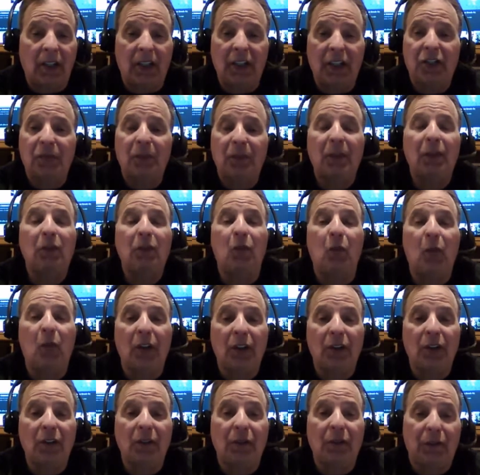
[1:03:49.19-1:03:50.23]
It's been
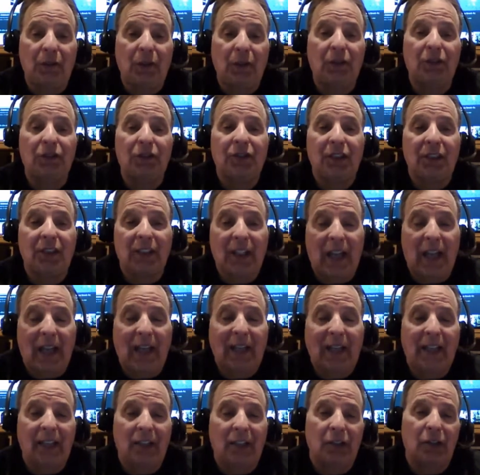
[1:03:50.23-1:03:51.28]
wonderful
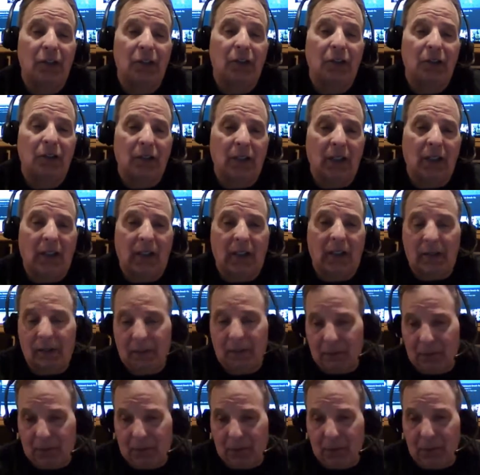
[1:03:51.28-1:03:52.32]
tonight. A little
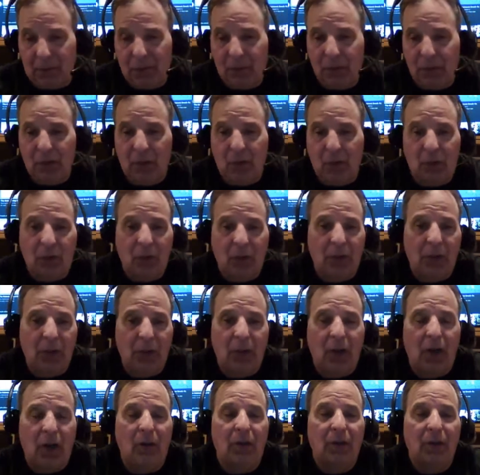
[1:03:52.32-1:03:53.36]
preview to where we're
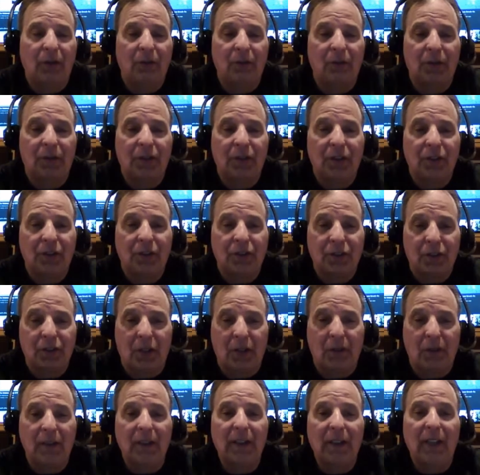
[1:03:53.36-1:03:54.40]
going with this.
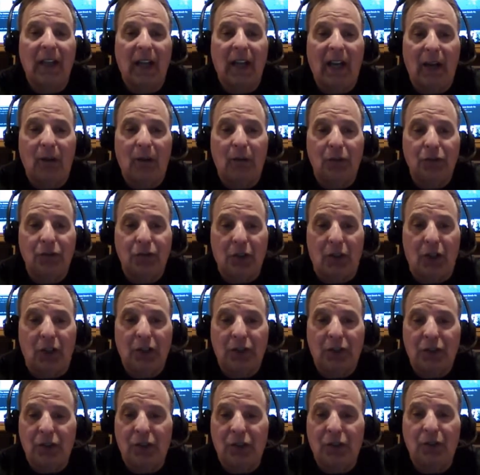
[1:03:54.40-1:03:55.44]
So I will
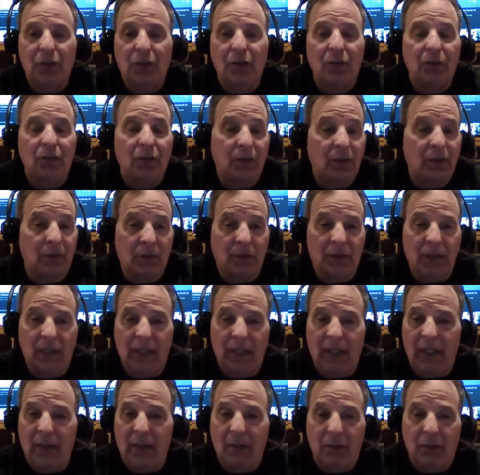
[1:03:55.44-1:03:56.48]
talk to you,
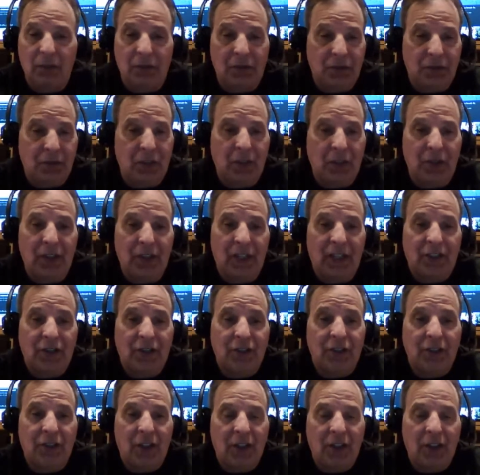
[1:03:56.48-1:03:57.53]
and we'll see you
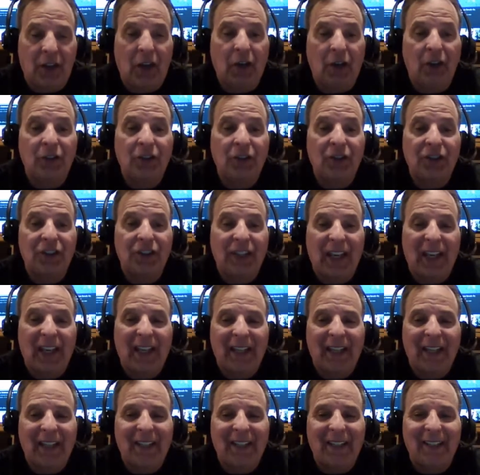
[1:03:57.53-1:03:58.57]
next
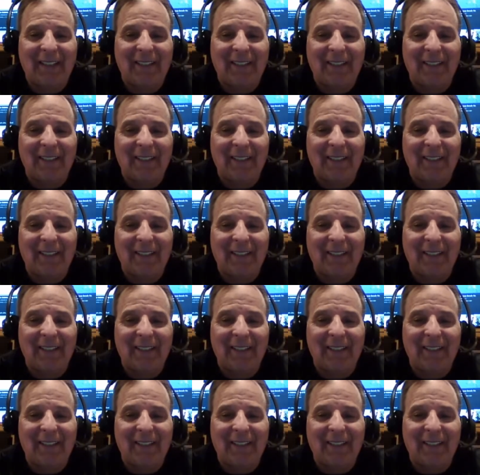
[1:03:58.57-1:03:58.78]
Thursday.